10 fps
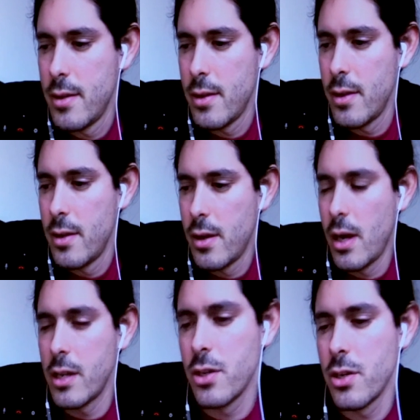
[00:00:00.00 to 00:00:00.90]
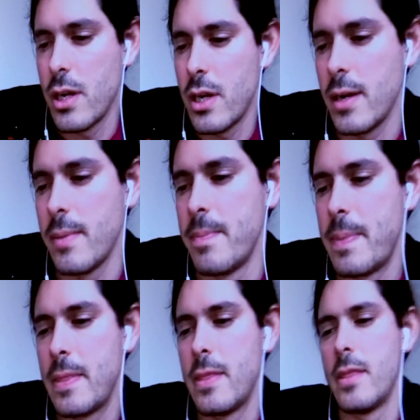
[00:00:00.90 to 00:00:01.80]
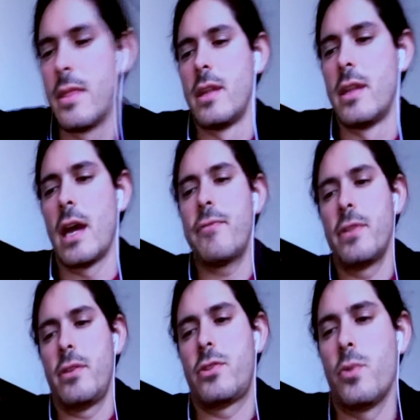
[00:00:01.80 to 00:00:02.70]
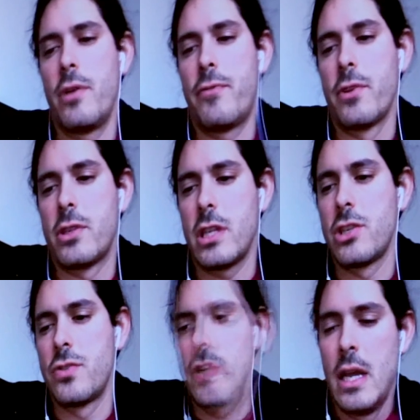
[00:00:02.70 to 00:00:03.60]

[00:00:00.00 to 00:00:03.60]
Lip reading: All right, so the knife in the 21st century,